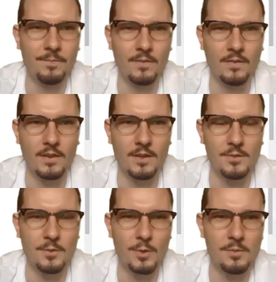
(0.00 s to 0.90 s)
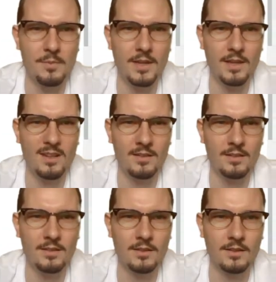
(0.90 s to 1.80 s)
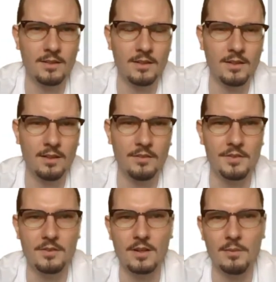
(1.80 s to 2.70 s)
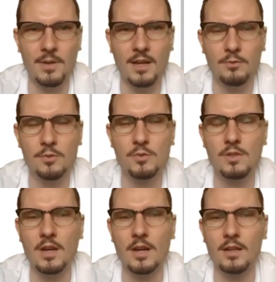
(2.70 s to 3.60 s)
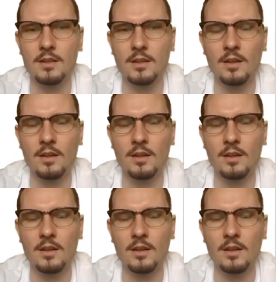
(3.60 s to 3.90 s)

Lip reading: there is a readme describing how to start